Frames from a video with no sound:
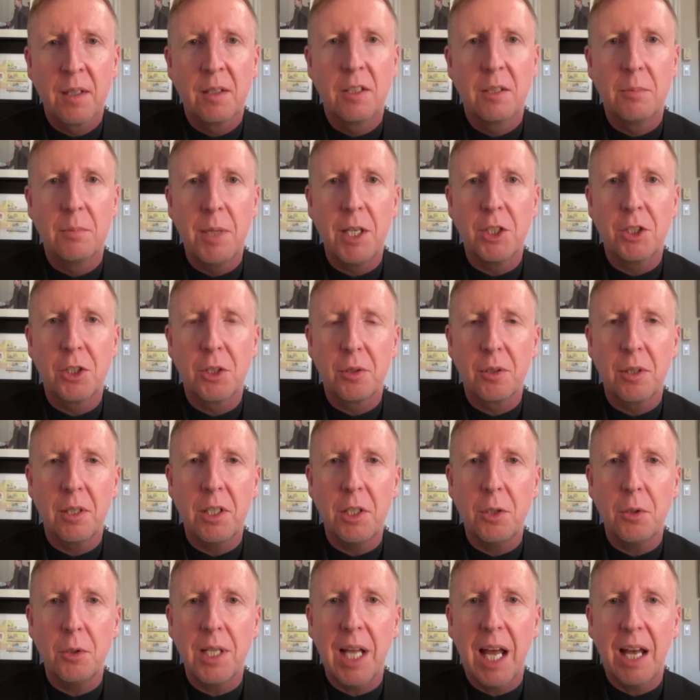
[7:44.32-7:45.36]
to make sure that
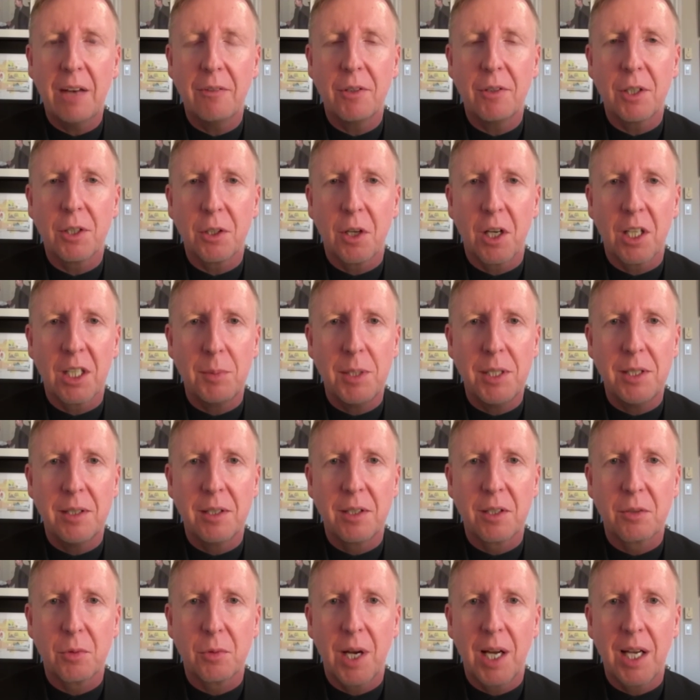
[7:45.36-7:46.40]
you can have an economy
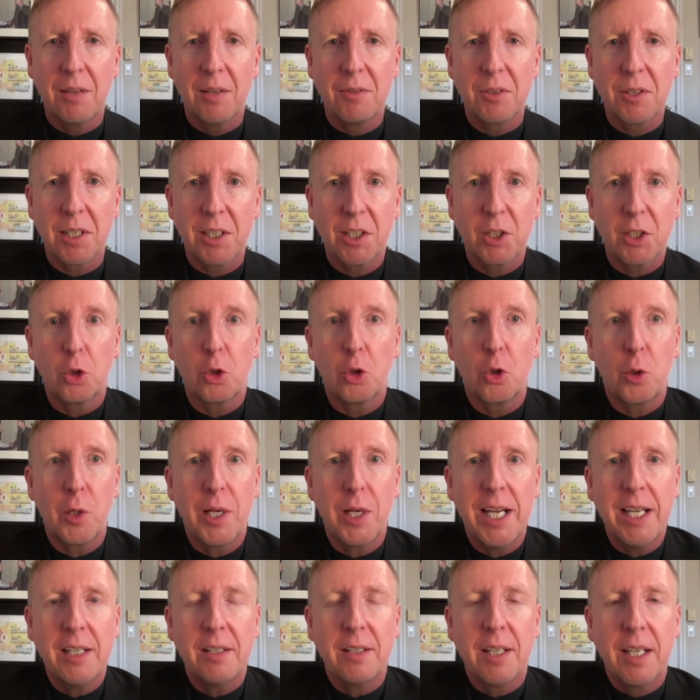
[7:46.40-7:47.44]
that thrives, that can
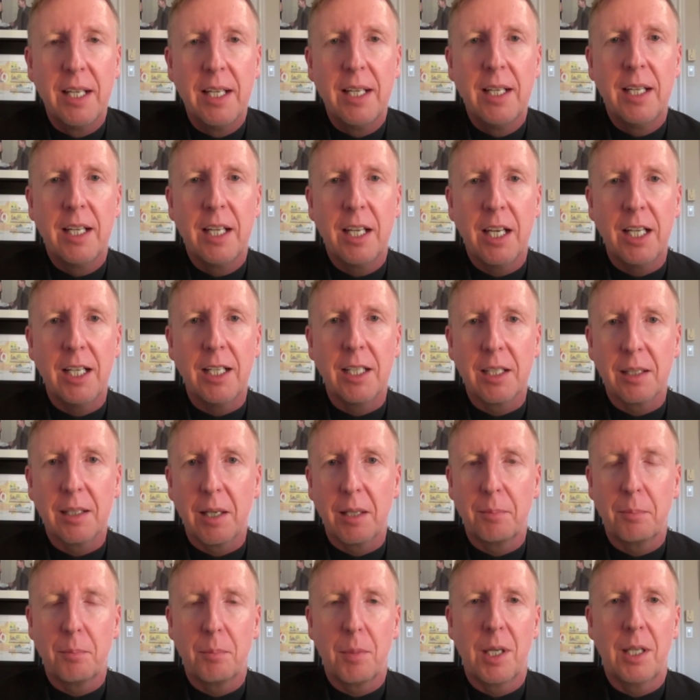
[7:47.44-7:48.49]
create uh,
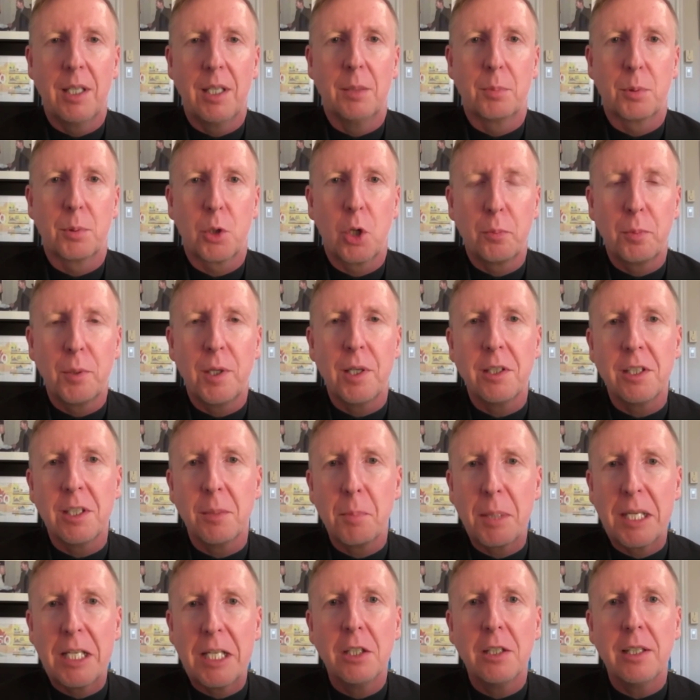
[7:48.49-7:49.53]
a, an appropriate and
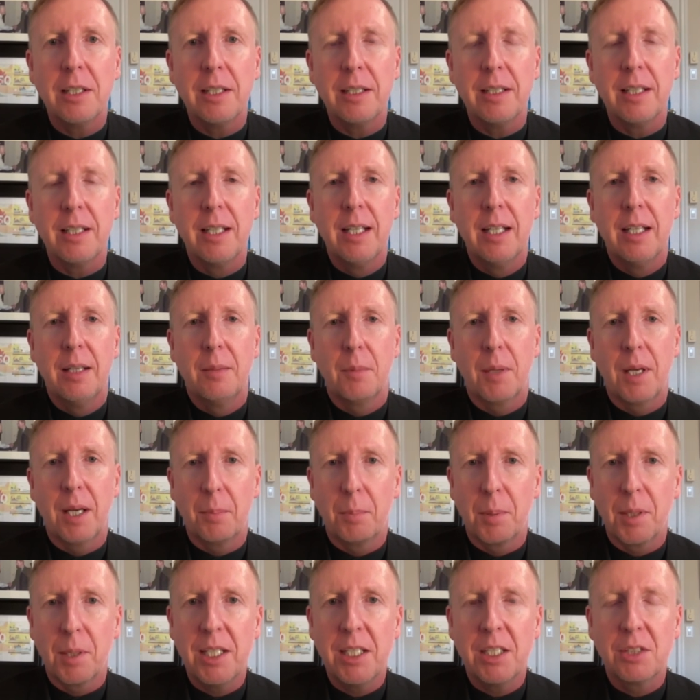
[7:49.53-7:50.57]
appealing a
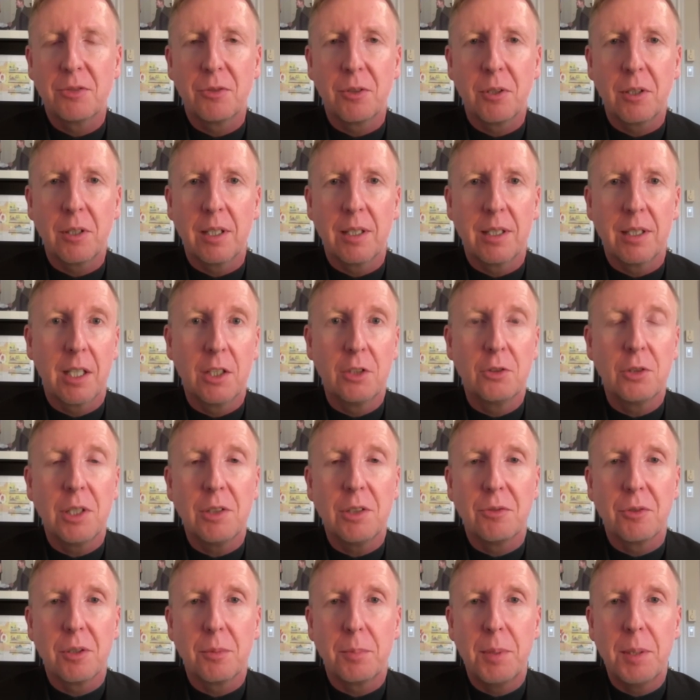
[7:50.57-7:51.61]
place for a country
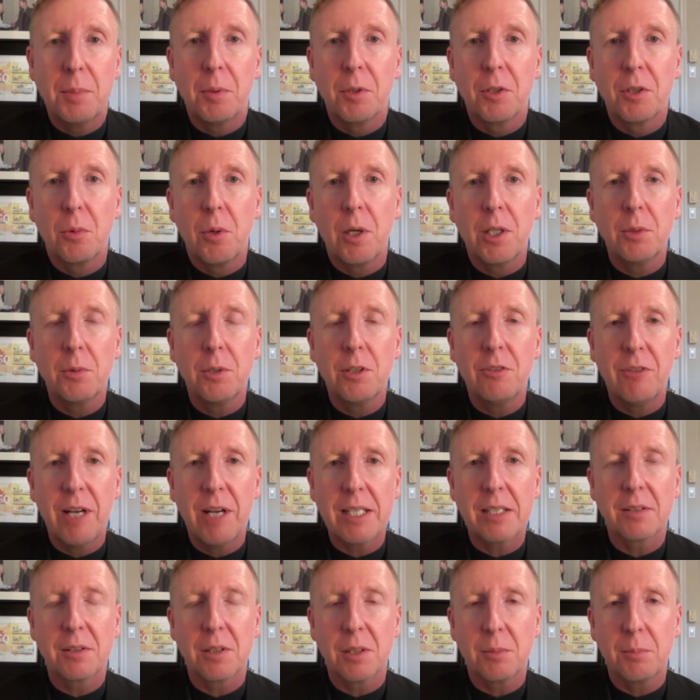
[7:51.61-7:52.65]
for people to want to
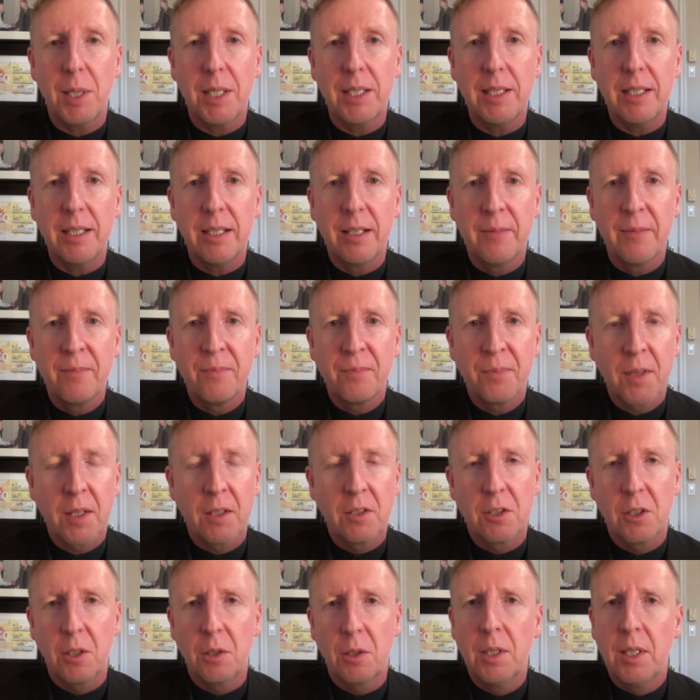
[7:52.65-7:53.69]
invest their money.
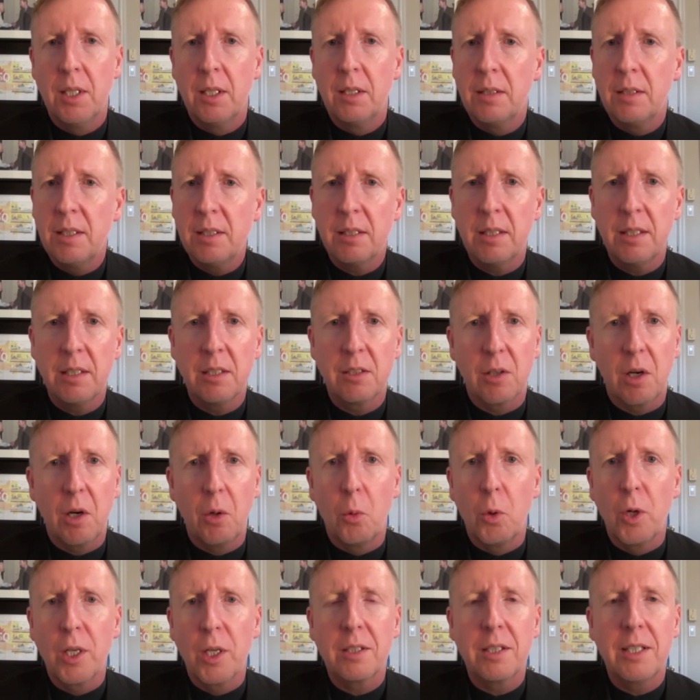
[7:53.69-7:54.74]
So these things are all
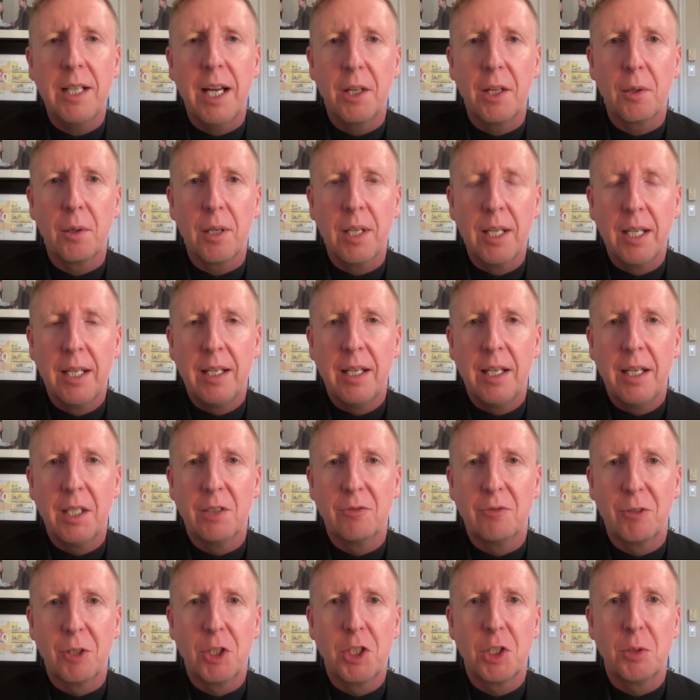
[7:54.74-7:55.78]
worked together in a
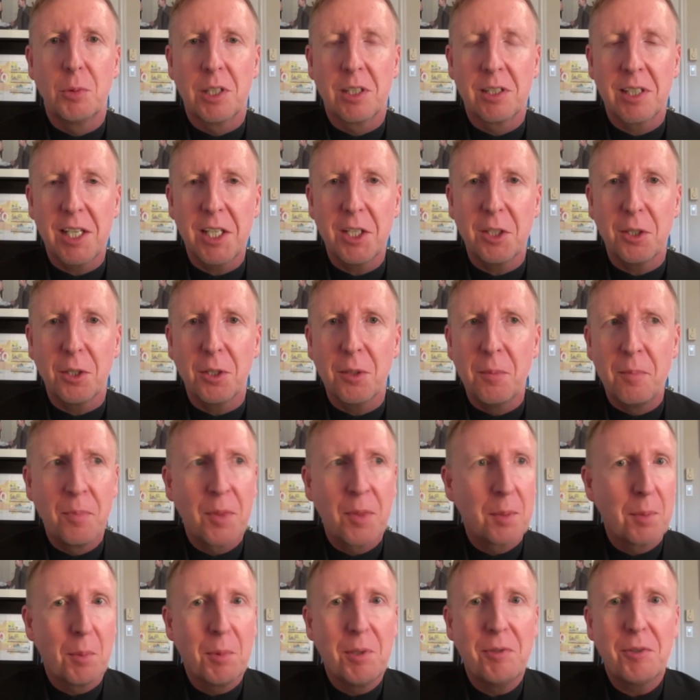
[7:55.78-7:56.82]
virtuous cycle,
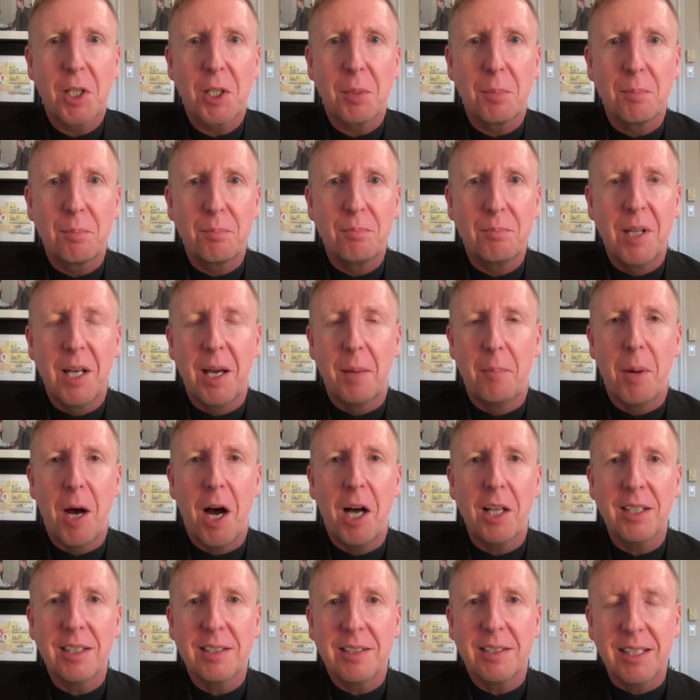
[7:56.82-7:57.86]
but we've got a, a
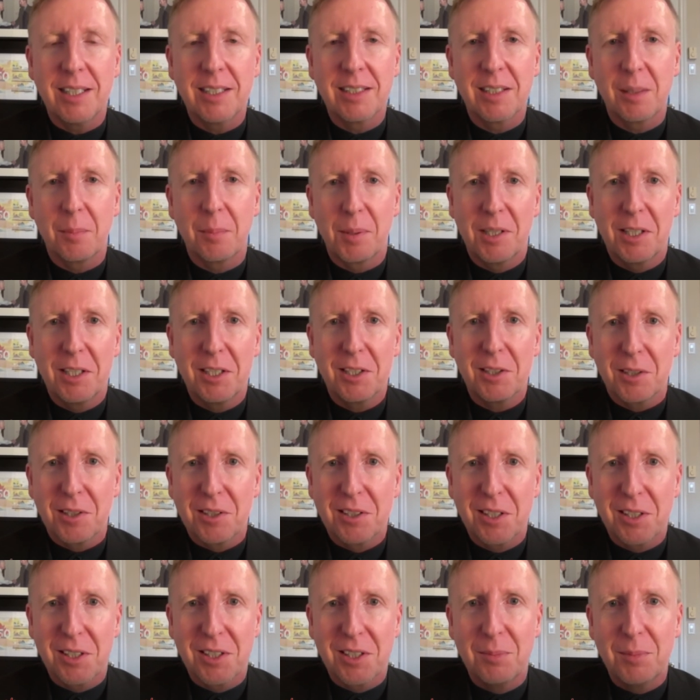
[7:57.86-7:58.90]
politics, a political
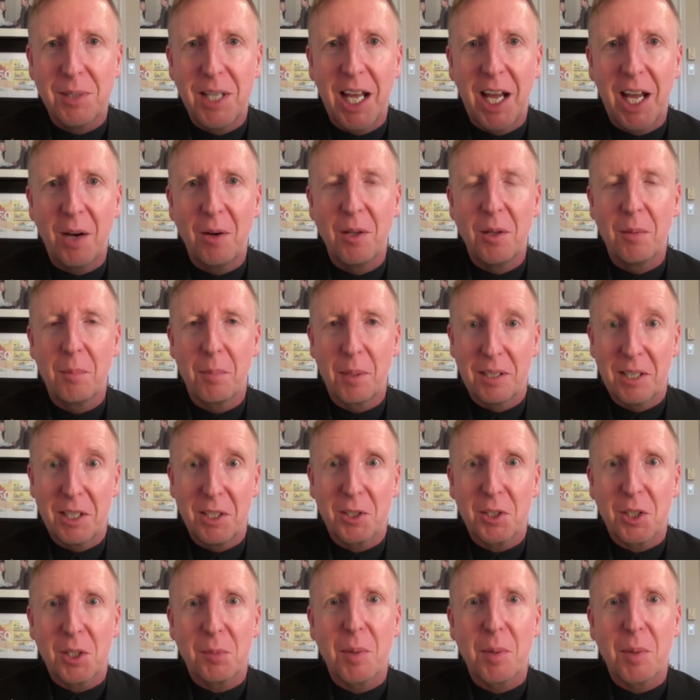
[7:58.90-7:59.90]
system now, political